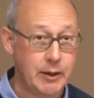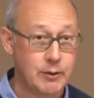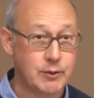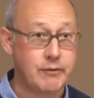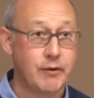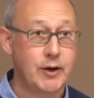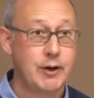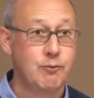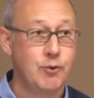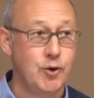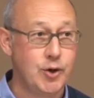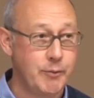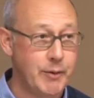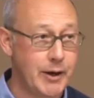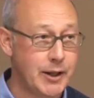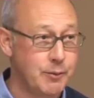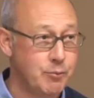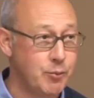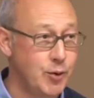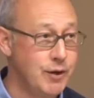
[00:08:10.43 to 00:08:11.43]
It's very rude
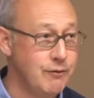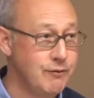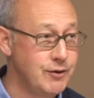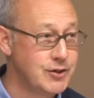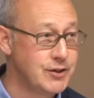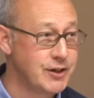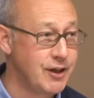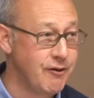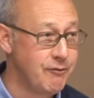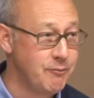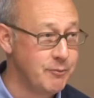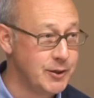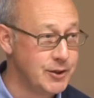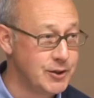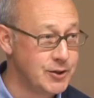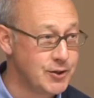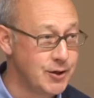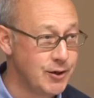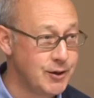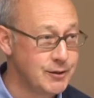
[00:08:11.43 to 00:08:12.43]
about the previous
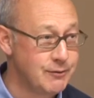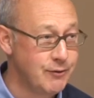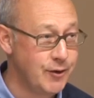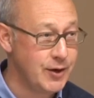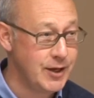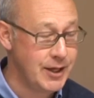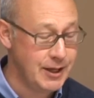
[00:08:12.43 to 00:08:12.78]
government, so it's very